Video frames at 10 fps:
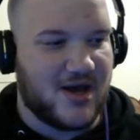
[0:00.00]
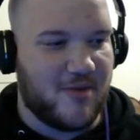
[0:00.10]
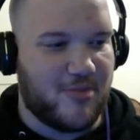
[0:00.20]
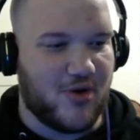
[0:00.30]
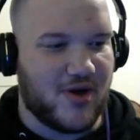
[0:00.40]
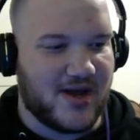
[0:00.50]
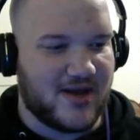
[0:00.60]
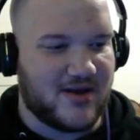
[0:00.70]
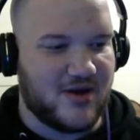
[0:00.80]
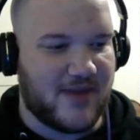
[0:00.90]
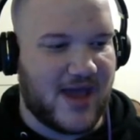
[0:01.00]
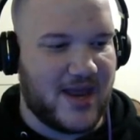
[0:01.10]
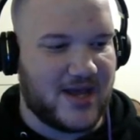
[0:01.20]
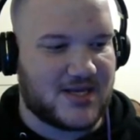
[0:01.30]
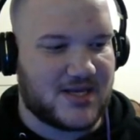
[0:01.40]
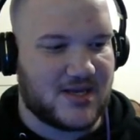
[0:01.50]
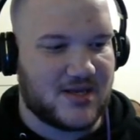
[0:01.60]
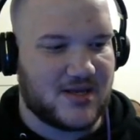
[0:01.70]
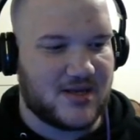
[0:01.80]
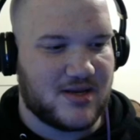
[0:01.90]
Oh boy, new mechanics?
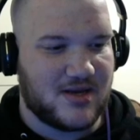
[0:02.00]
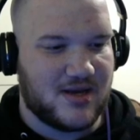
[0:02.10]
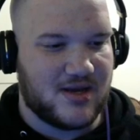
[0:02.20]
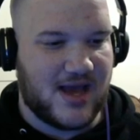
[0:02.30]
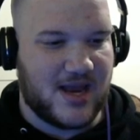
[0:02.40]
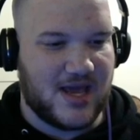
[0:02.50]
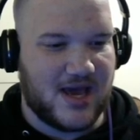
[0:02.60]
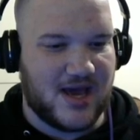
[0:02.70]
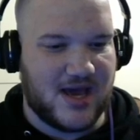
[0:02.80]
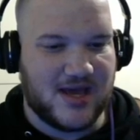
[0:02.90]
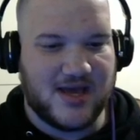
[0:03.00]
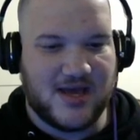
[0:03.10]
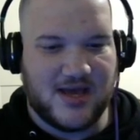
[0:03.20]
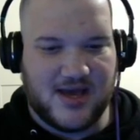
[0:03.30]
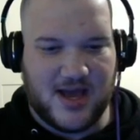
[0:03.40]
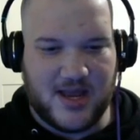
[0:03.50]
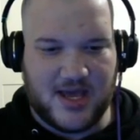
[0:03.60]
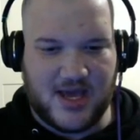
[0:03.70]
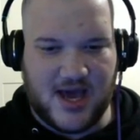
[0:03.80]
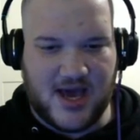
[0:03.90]
Any, uh,
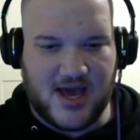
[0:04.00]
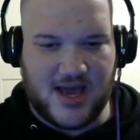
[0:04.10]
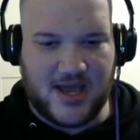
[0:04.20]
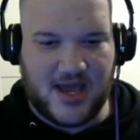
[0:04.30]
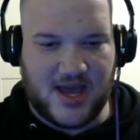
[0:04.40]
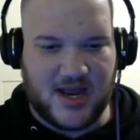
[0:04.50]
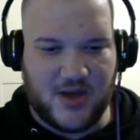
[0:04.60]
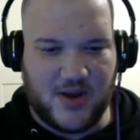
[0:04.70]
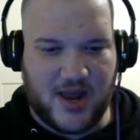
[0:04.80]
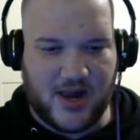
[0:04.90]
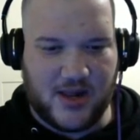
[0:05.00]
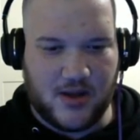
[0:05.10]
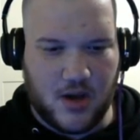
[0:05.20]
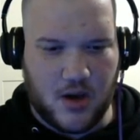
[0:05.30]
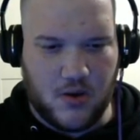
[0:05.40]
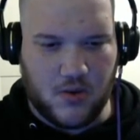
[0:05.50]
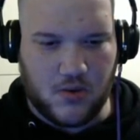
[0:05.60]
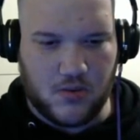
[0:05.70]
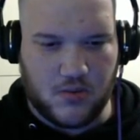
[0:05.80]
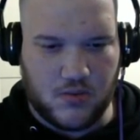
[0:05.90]
any, uh, any, any new little, oh.
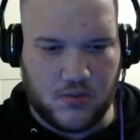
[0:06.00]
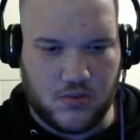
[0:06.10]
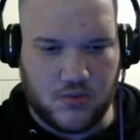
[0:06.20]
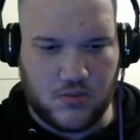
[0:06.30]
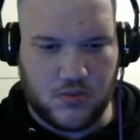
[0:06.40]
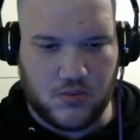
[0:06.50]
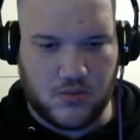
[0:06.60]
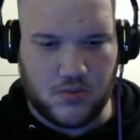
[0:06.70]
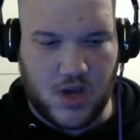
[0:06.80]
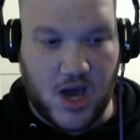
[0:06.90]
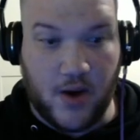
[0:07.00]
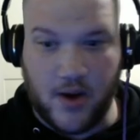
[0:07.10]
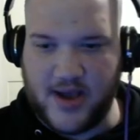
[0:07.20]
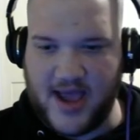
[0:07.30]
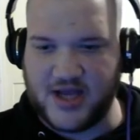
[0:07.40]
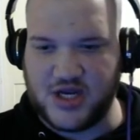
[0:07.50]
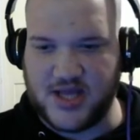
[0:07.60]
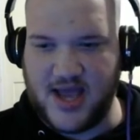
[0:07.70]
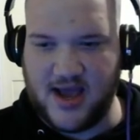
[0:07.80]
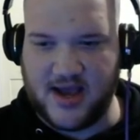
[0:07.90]
Oh, okay, I can
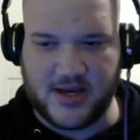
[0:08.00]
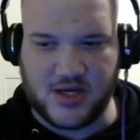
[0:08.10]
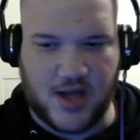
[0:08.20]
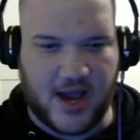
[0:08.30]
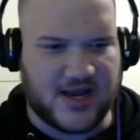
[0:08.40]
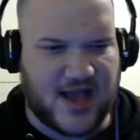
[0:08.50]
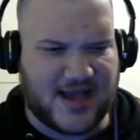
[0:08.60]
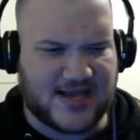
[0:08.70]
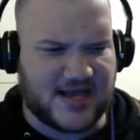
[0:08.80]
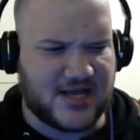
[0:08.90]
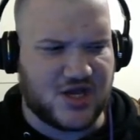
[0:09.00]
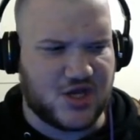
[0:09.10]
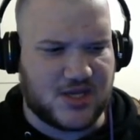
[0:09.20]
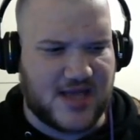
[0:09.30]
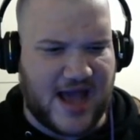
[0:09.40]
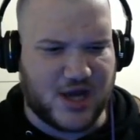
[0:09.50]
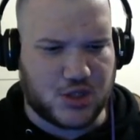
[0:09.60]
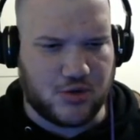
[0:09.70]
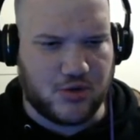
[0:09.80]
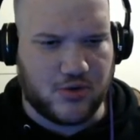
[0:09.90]
just, I can, I can, I guess I can just
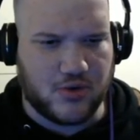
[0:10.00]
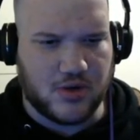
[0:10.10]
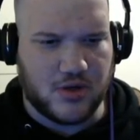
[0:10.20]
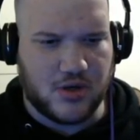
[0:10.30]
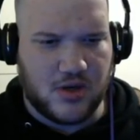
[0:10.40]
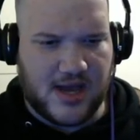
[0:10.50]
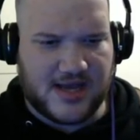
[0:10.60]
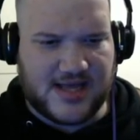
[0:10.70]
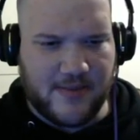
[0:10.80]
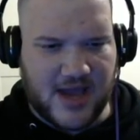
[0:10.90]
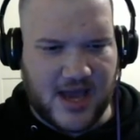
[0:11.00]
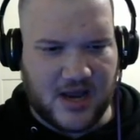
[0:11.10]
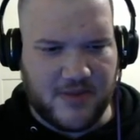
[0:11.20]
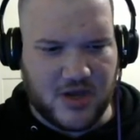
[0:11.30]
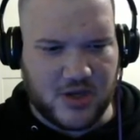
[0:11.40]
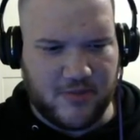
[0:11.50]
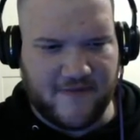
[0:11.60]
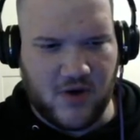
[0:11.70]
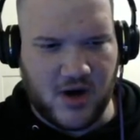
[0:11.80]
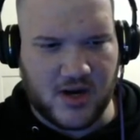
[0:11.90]
dash through. Has that mechanic been used before?